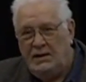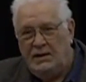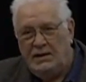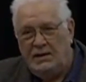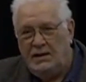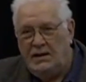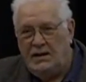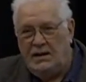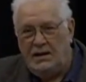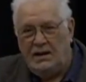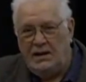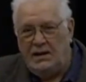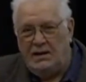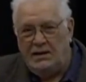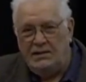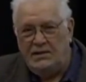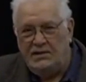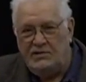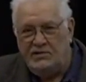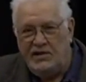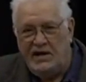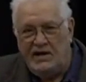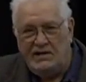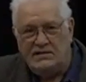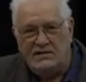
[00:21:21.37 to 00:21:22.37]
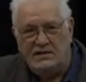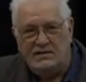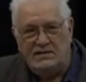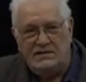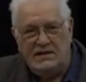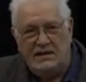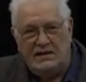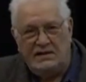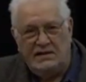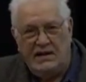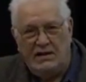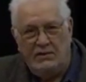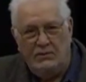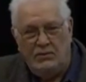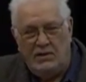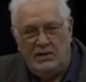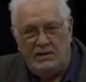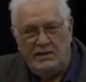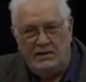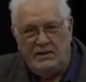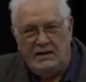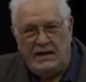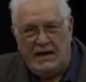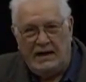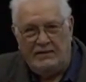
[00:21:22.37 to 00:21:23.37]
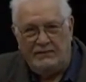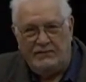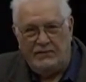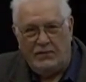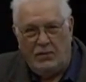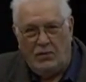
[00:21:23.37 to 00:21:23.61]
the chances that they would have